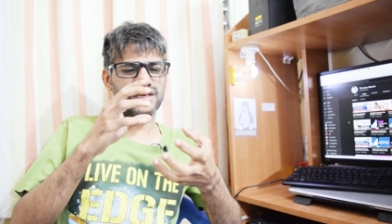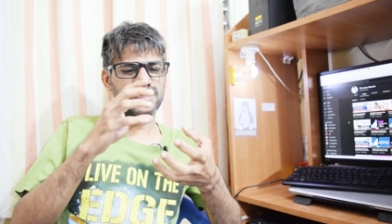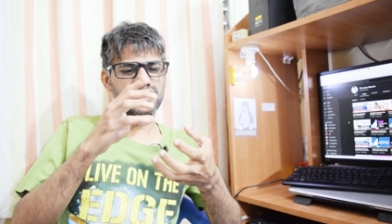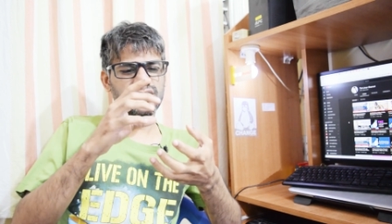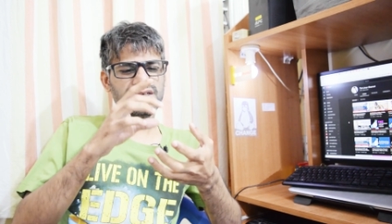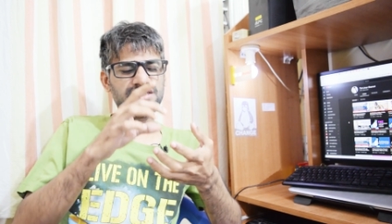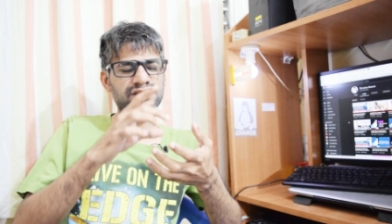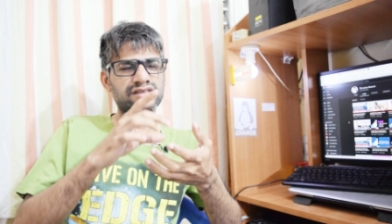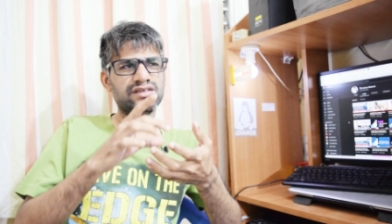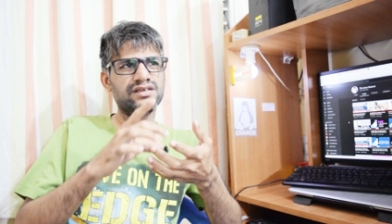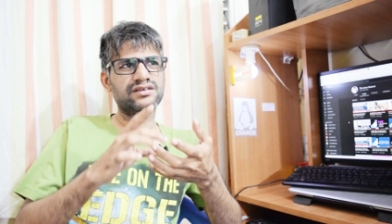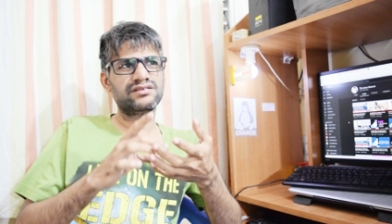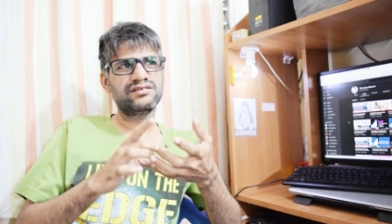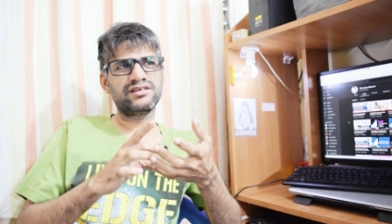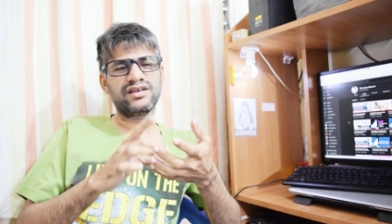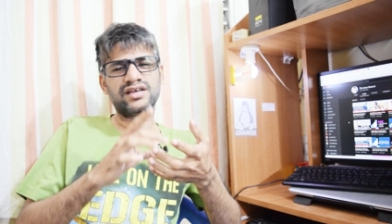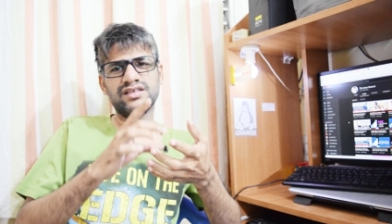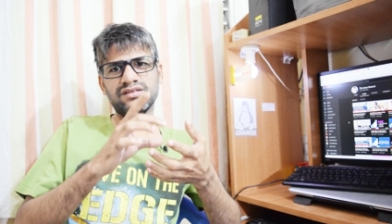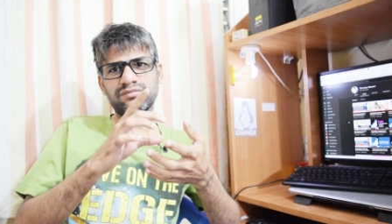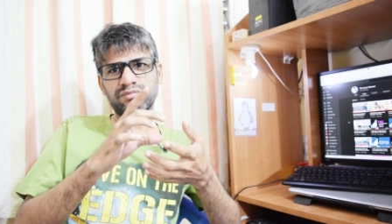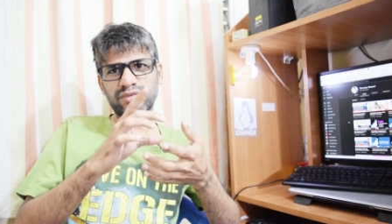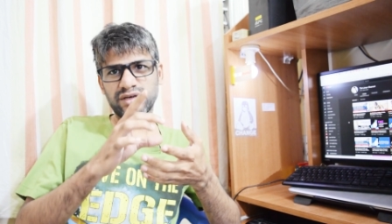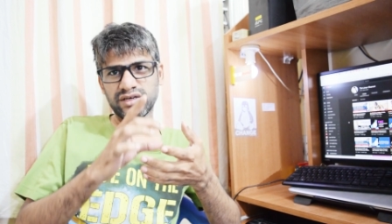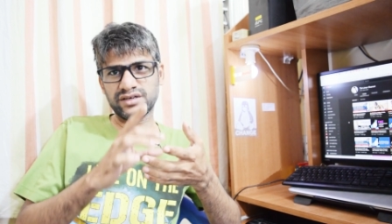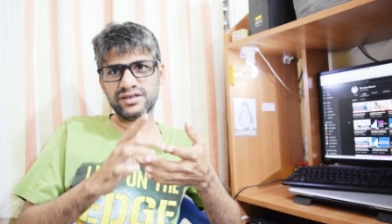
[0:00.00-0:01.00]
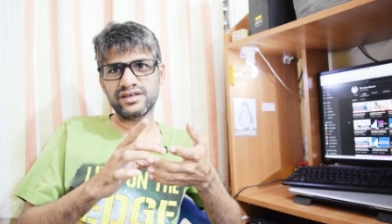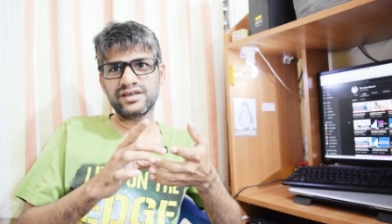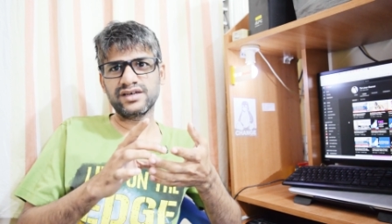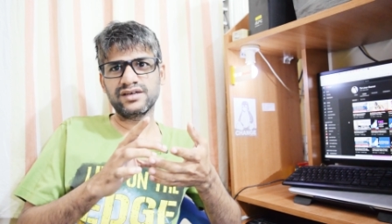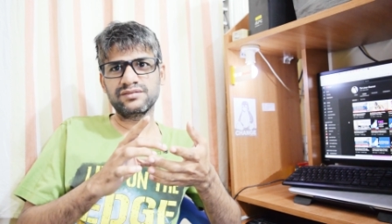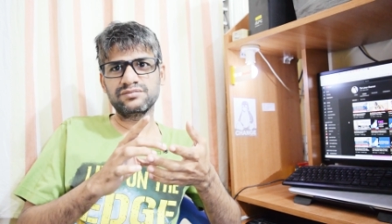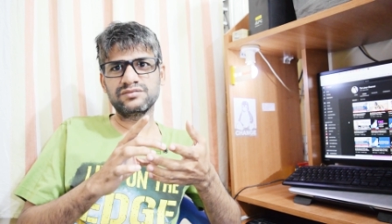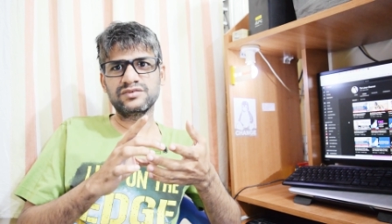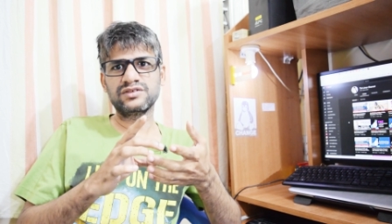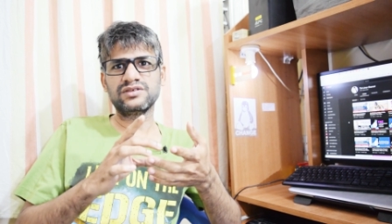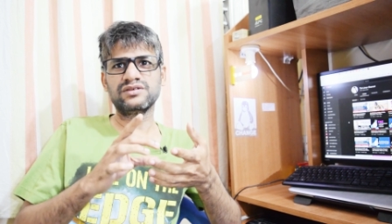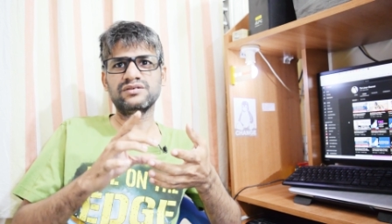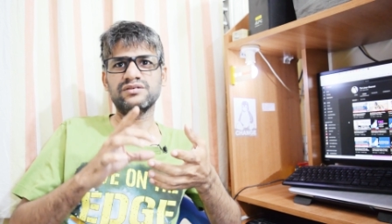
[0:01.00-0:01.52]
any such aspect
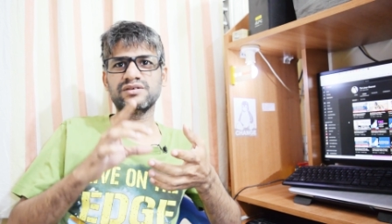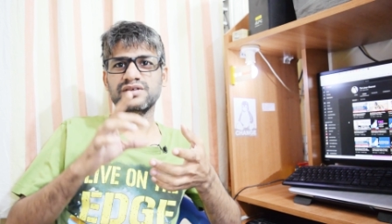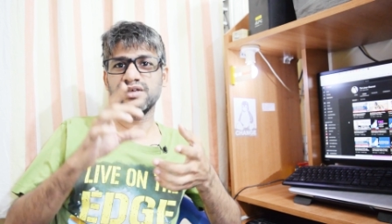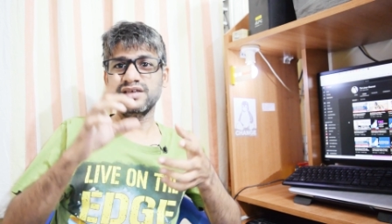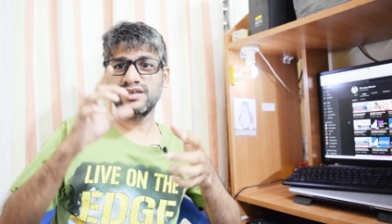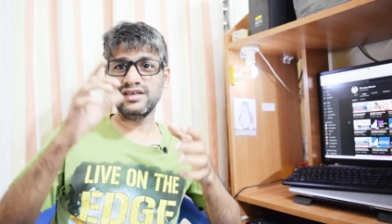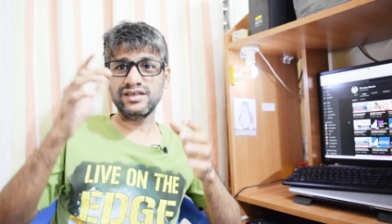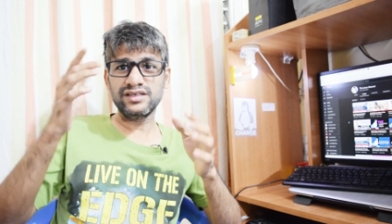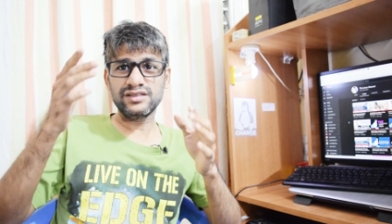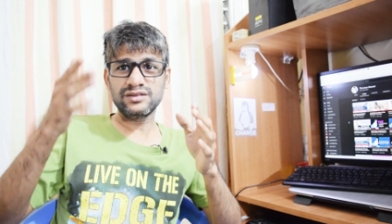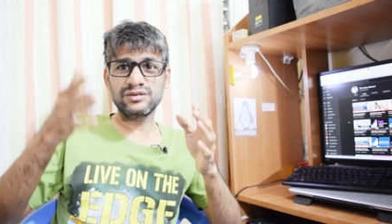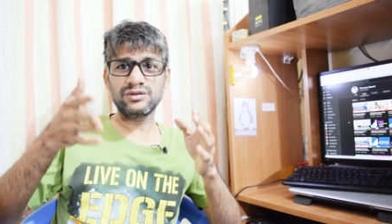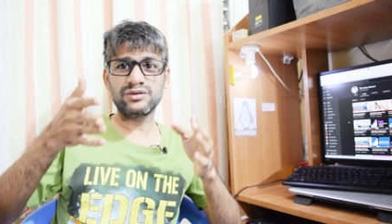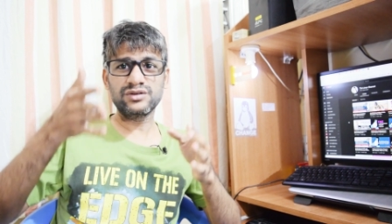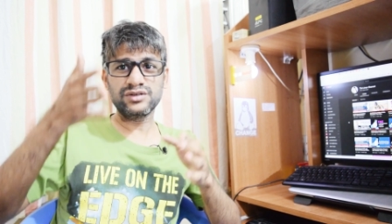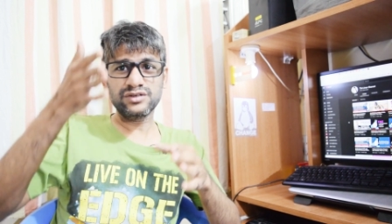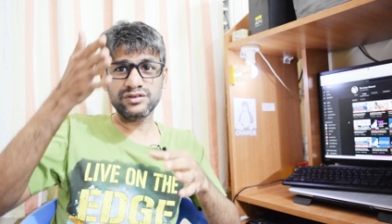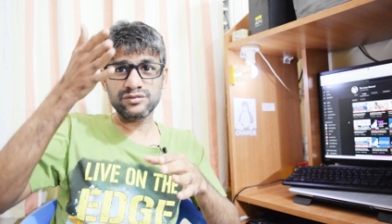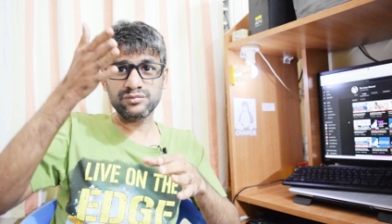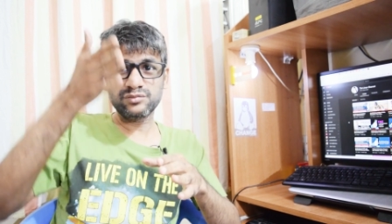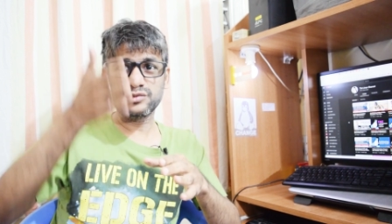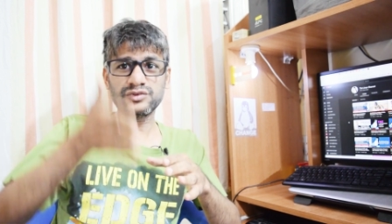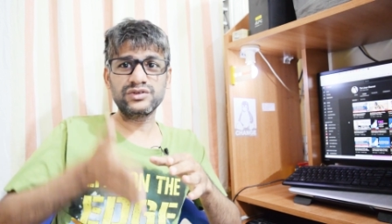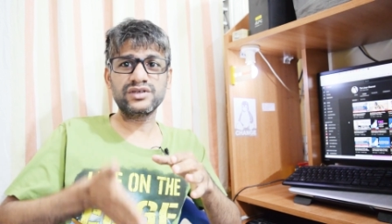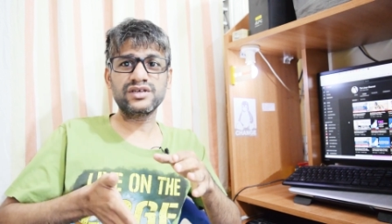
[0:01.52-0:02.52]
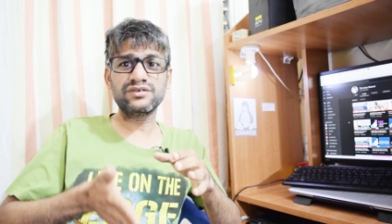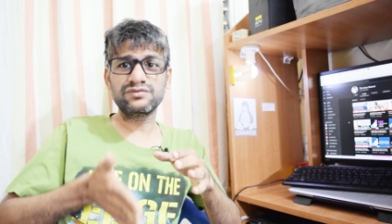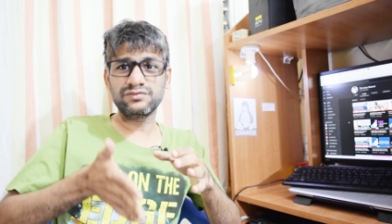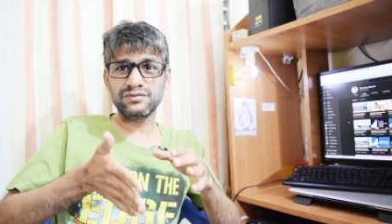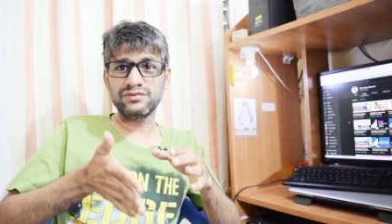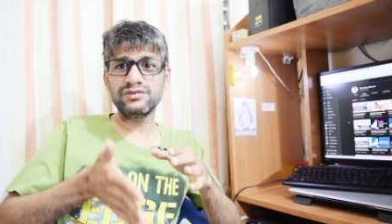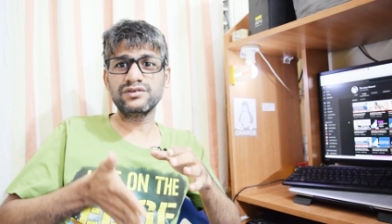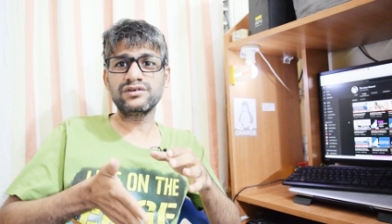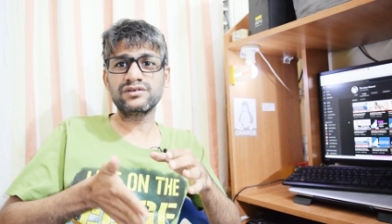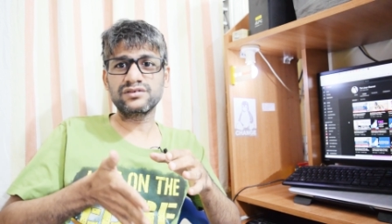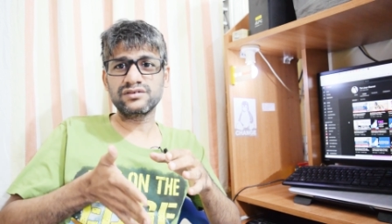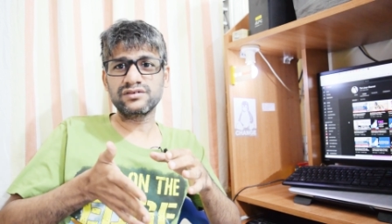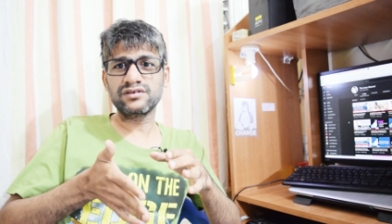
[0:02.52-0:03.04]
comes, he is going to put a
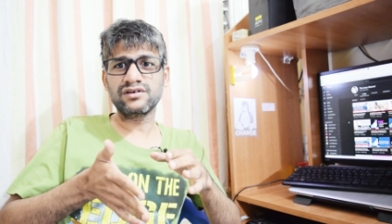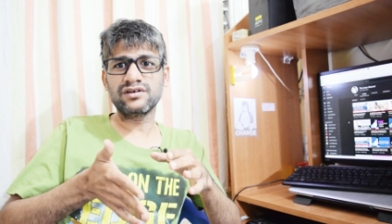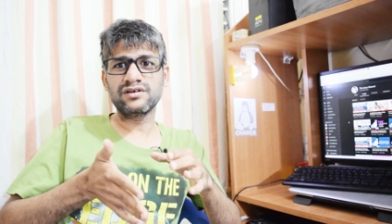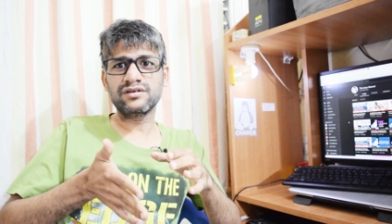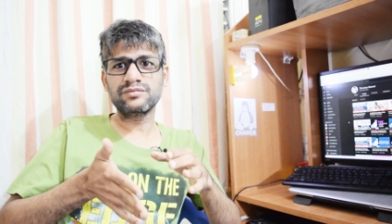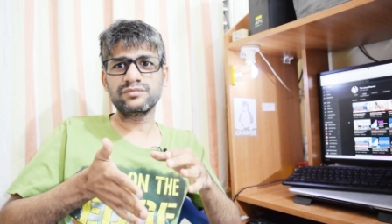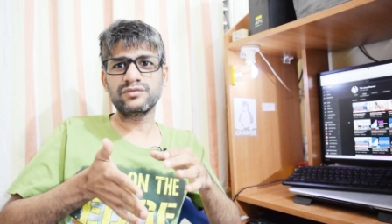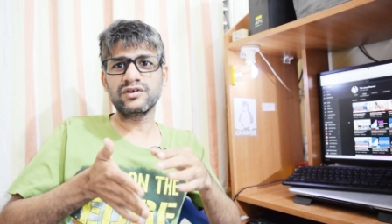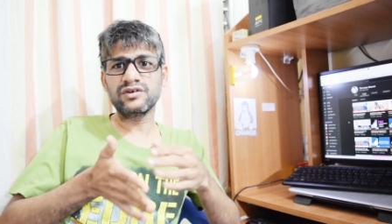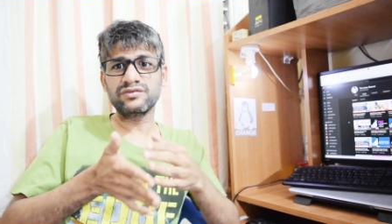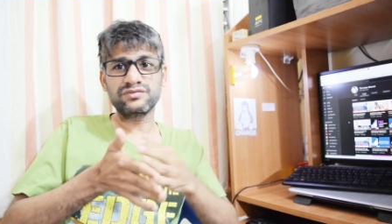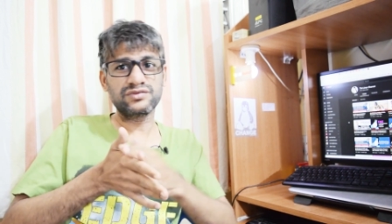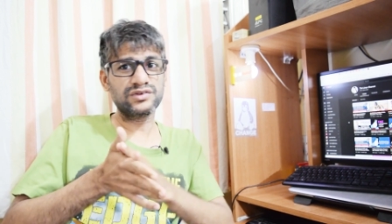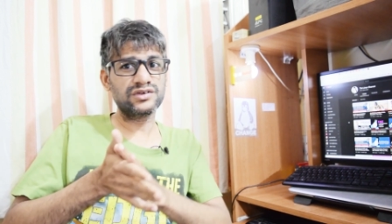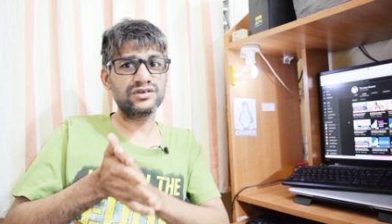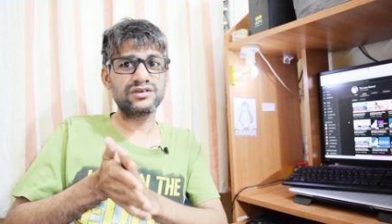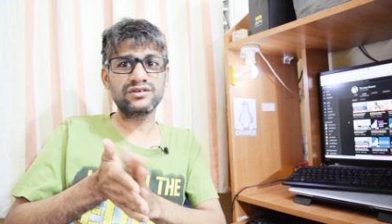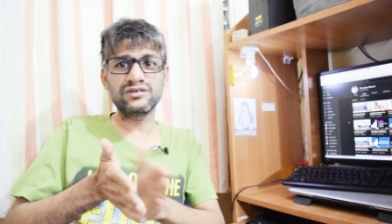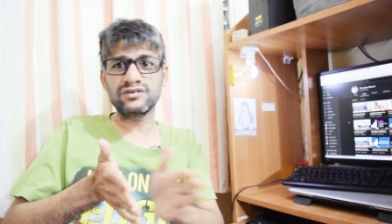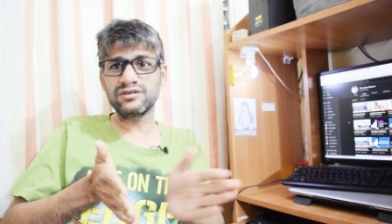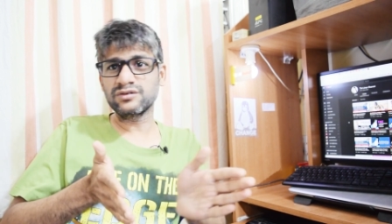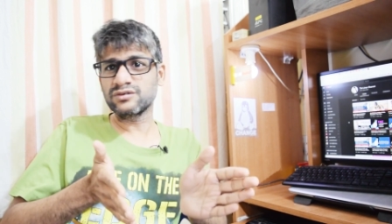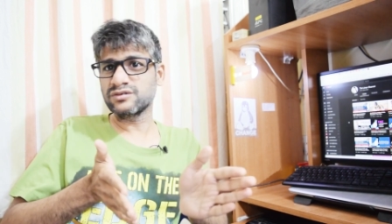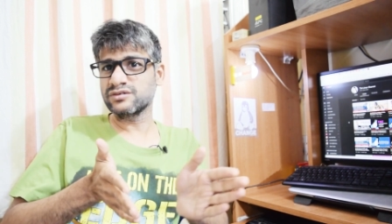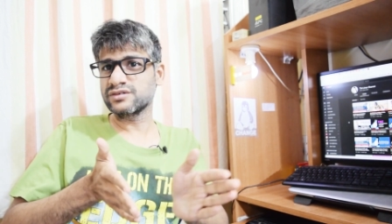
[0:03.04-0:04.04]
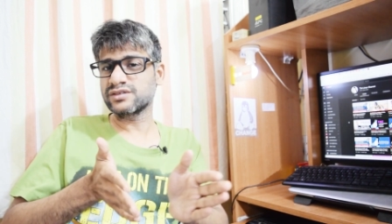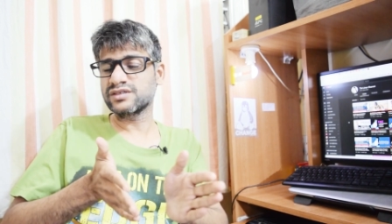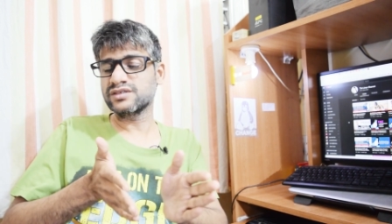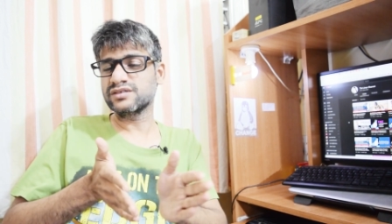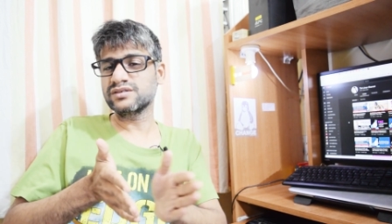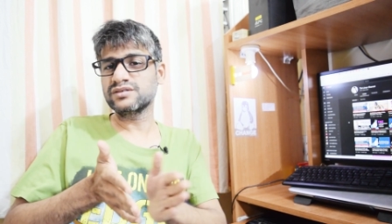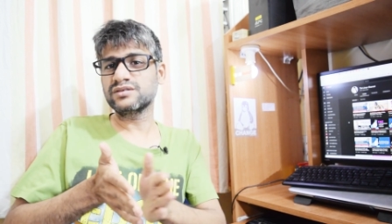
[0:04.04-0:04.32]
full stop of your growth.